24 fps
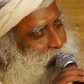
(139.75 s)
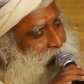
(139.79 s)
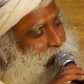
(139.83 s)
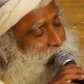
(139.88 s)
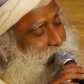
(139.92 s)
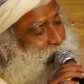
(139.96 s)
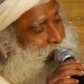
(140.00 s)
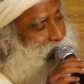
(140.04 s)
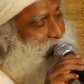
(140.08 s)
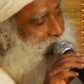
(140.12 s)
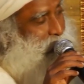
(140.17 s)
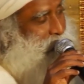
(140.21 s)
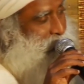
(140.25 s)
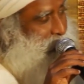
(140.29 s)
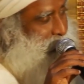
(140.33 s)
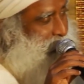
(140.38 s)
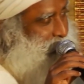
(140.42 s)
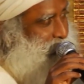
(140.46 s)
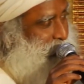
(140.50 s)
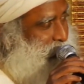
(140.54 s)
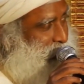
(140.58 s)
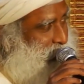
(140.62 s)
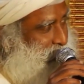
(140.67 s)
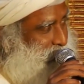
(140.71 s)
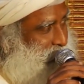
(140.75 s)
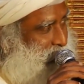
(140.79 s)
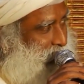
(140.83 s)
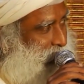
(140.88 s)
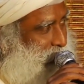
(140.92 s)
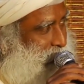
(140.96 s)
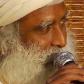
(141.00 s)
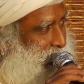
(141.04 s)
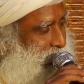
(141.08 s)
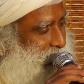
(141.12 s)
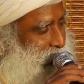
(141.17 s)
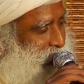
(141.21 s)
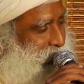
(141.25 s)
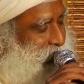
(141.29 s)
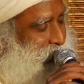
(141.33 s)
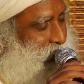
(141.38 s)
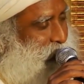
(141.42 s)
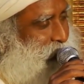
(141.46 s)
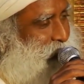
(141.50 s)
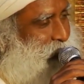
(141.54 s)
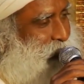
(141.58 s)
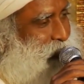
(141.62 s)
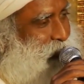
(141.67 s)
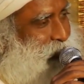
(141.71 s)
since I was 25.
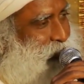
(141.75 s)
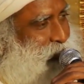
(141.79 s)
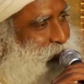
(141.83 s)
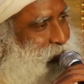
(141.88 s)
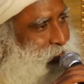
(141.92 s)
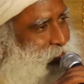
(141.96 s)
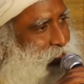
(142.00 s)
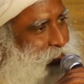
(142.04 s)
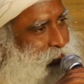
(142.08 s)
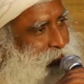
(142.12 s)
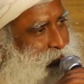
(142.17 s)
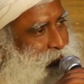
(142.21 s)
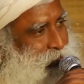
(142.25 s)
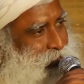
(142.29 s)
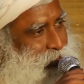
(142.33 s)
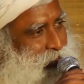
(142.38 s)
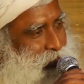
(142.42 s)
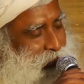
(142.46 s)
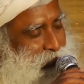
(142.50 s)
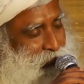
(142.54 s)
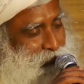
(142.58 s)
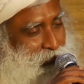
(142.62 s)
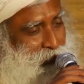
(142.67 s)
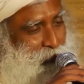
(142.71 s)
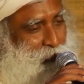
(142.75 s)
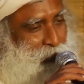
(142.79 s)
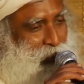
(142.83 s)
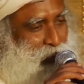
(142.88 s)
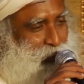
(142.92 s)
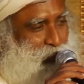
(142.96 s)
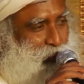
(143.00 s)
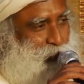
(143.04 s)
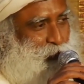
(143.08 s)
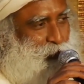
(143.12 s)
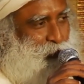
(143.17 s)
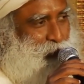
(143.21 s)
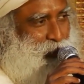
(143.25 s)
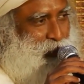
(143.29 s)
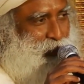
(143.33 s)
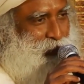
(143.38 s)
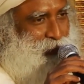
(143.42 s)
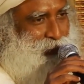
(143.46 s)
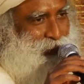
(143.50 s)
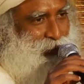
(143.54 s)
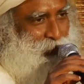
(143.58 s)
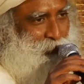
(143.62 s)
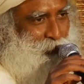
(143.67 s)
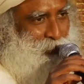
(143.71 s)
It's just that little from my shoulder,
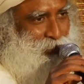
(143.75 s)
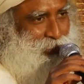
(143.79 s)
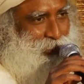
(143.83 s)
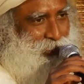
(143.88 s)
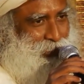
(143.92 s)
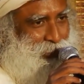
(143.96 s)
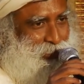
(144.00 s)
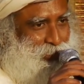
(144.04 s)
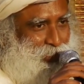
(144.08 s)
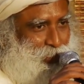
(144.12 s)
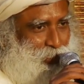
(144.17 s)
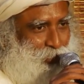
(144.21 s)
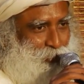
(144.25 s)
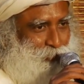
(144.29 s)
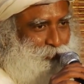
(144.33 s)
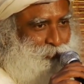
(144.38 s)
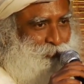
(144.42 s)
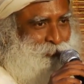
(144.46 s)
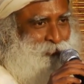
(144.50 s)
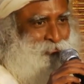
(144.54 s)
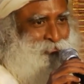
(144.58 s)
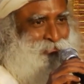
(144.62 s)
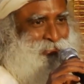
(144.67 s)
it slipped little down.